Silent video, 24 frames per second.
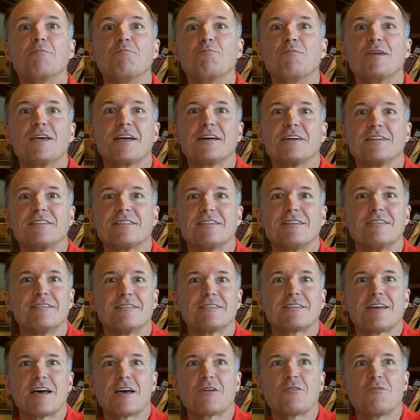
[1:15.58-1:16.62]
because
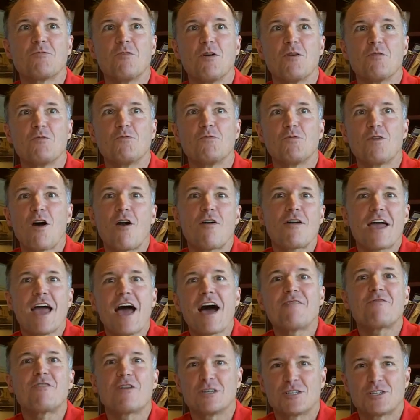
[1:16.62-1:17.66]
it's like, well, we already
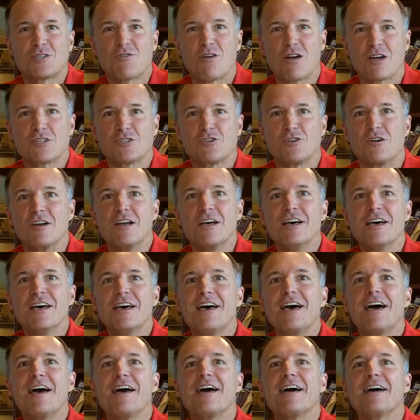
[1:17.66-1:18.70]
have our structure,
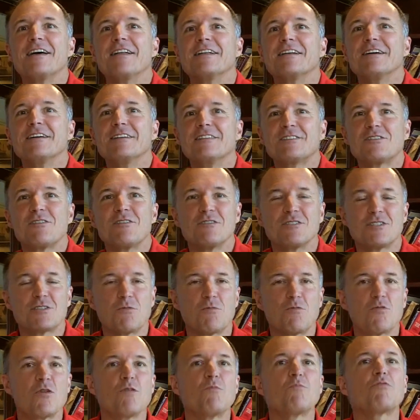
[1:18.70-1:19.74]
and so it's a
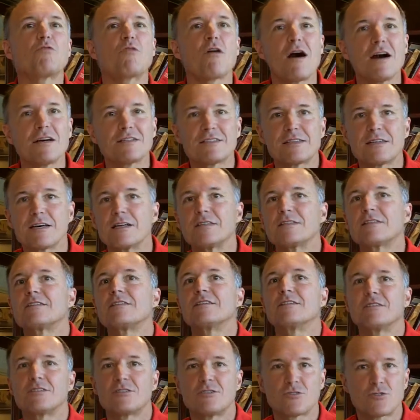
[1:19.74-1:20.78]
real process
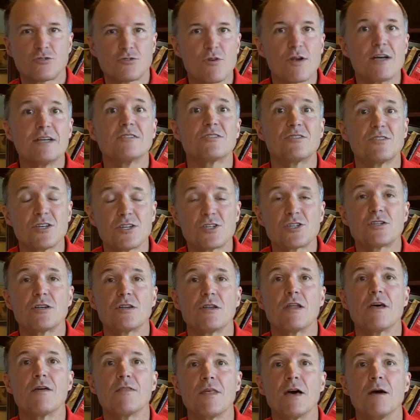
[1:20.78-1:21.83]
to
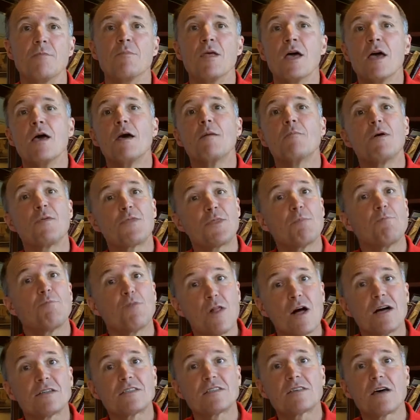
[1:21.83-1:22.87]
transition them. But the
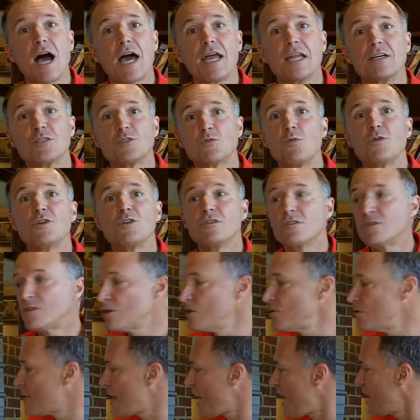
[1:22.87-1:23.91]
plus side is, when you
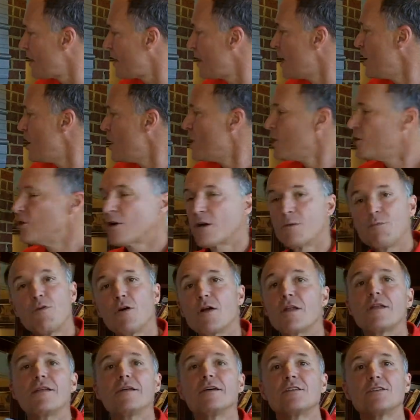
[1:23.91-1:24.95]
do that, you can
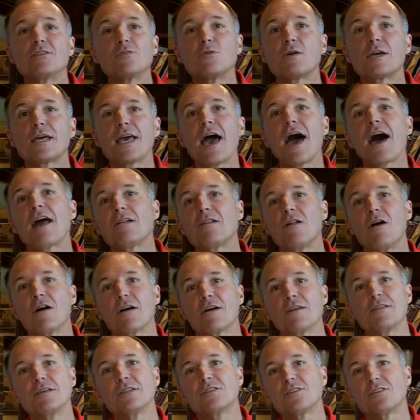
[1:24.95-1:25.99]
put it into a
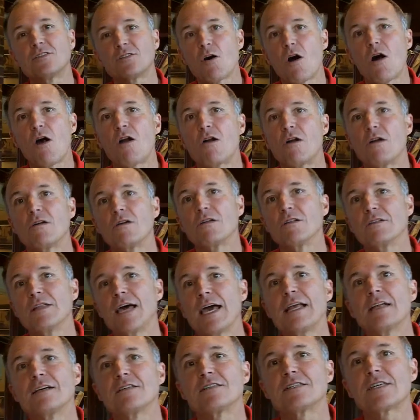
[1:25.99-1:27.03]
catalog, and this is our
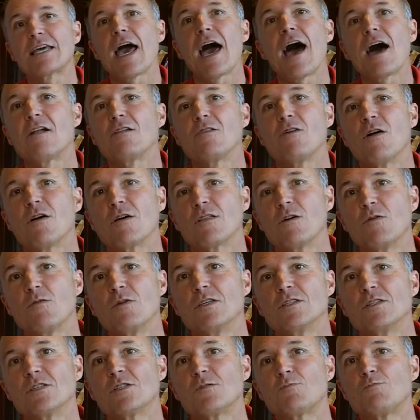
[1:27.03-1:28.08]
latest catalog that
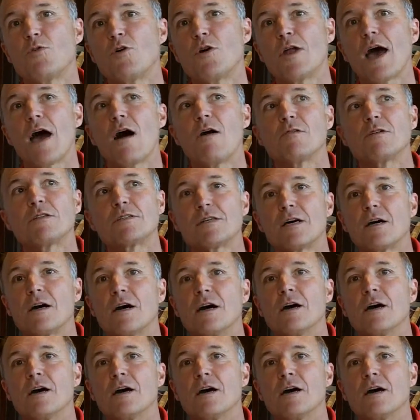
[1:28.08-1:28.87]
we just put out